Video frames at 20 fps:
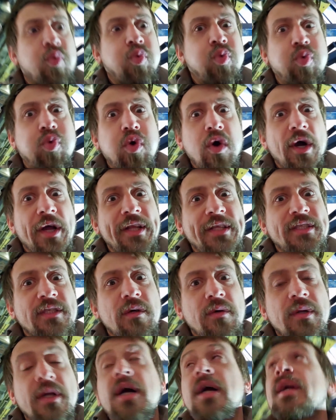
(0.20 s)
What is
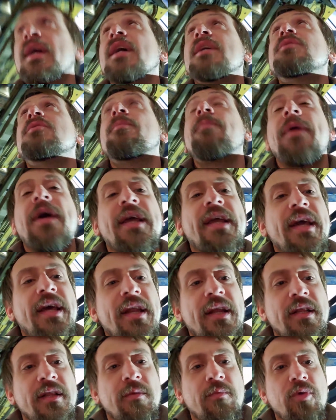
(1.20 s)
going on, guys? We're back at
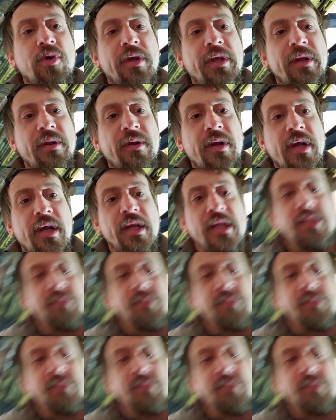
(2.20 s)
it in the morning grind. It's